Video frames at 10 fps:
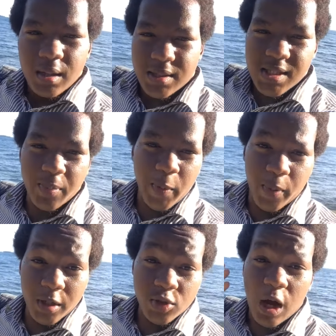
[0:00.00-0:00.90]
set of
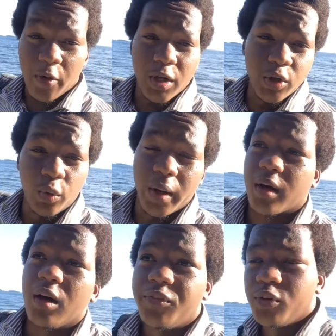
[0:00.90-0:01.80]
people, so I really don't want
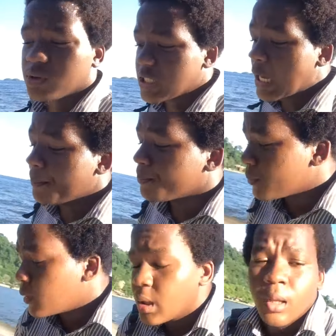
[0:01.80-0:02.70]
to confuse that.
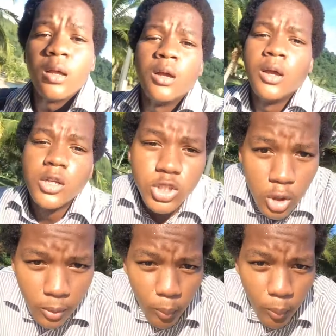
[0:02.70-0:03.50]
So